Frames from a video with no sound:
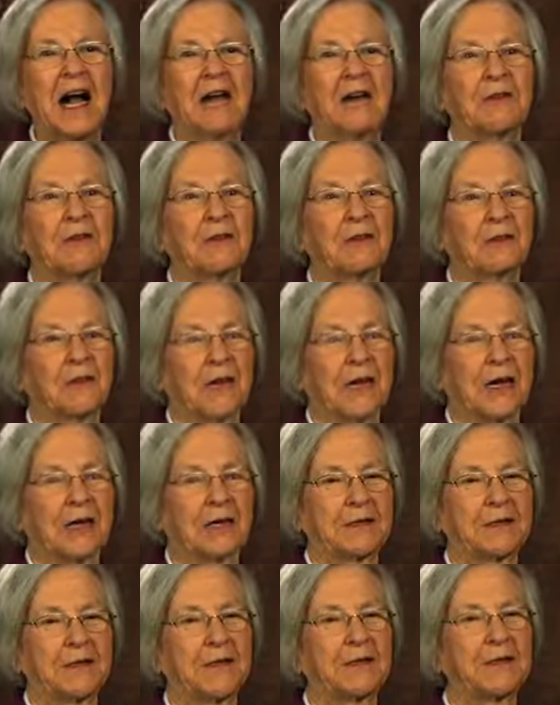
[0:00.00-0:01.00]
of
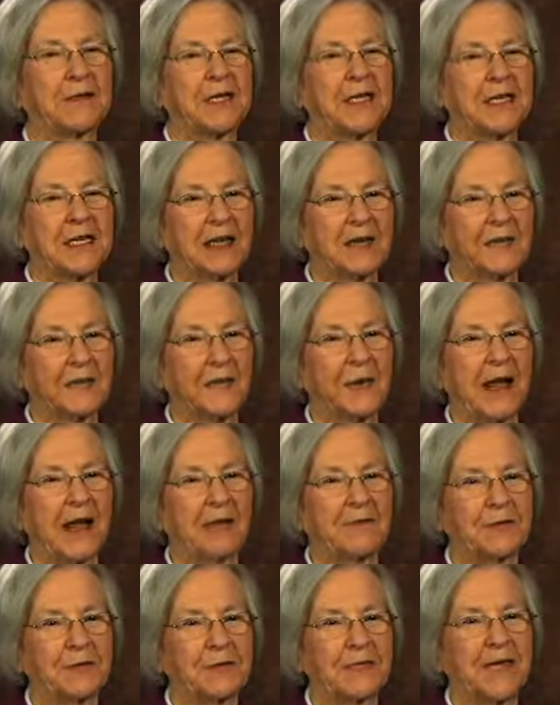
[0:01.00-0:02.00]
uh, using different
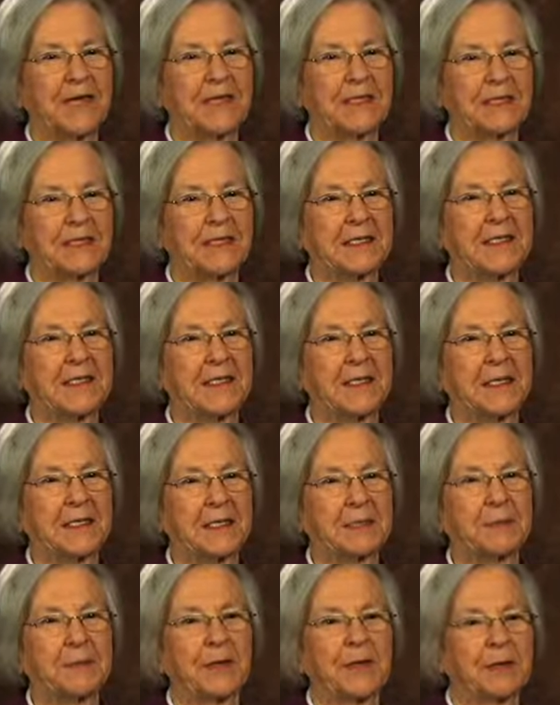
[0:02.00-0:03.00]
advertising to
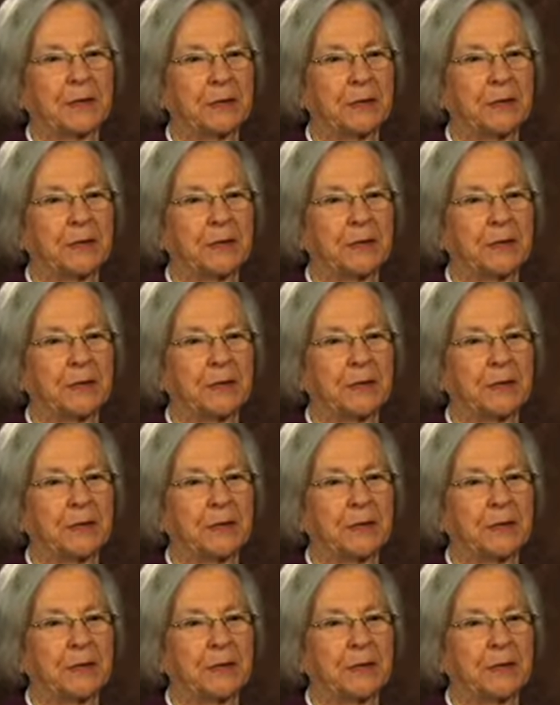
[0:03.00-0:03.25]
get to bench